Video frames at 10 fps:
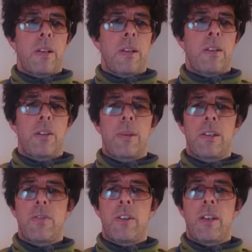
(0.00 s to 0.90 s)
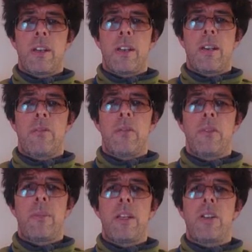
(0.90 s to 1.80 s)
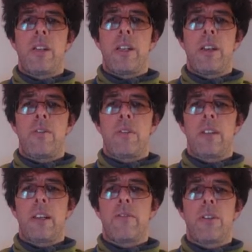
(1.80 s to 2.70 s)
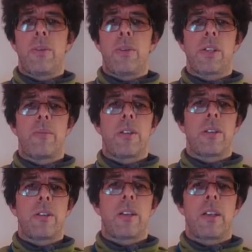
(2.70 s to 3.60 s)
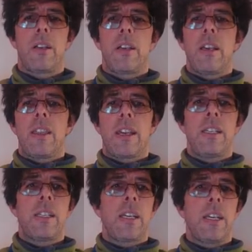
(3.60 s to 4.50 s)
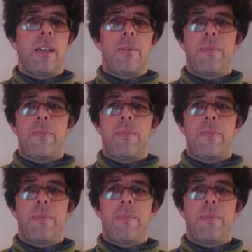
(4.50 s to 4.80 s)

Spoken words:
Can't specify enough, mention enough, click view assignment. Okay, that is key.